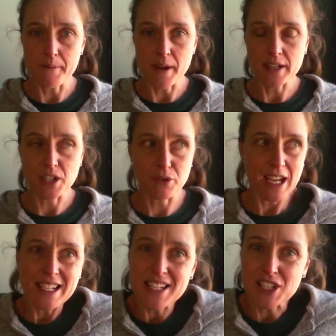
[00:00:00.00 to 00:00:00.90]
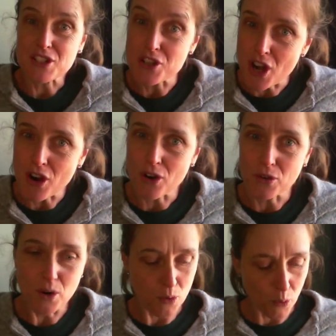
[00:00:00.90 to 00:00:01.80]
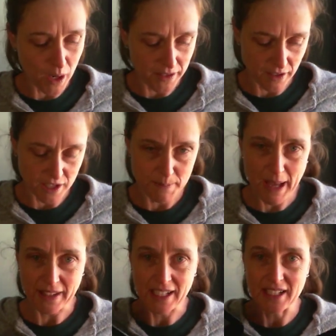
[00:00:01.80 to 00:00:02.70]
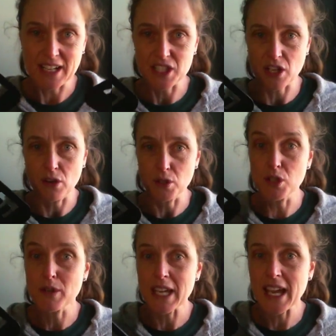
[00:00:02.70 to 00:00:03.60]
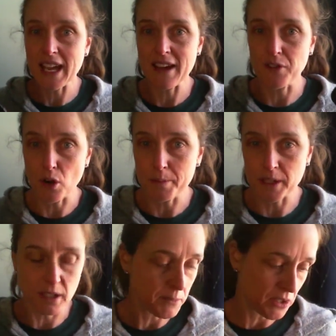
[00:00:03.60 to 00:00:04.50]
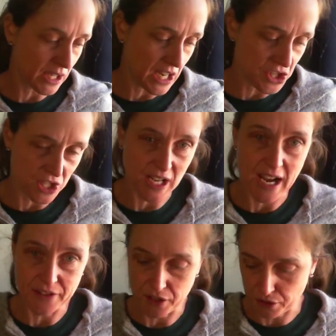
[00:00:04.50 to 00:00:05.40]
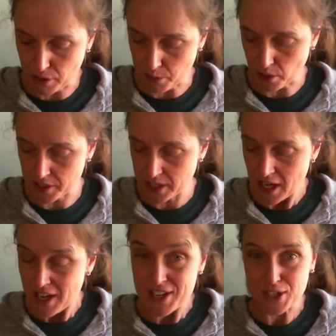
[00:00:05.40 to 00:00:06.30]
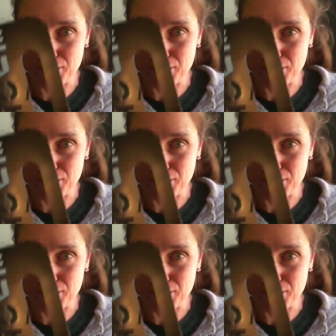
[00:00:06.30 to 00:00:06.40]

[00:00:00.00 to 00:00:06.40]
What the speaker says: So they need to know what they're spelling, and so you can't have open communication on the 3 boards. So